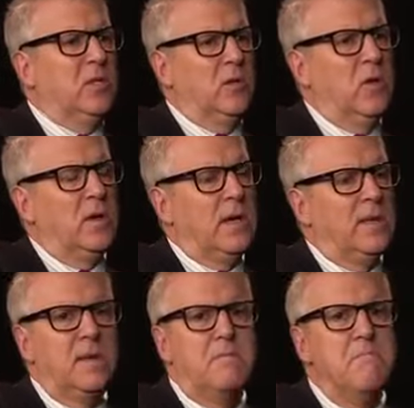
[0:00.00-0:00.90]
to look
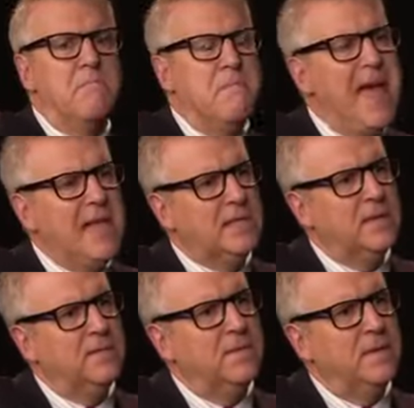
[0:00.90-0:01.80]
at the
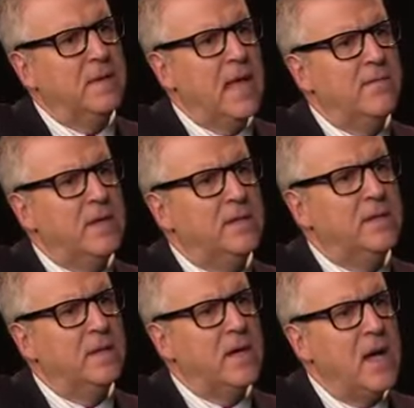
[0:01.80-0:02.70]
massive evidence to the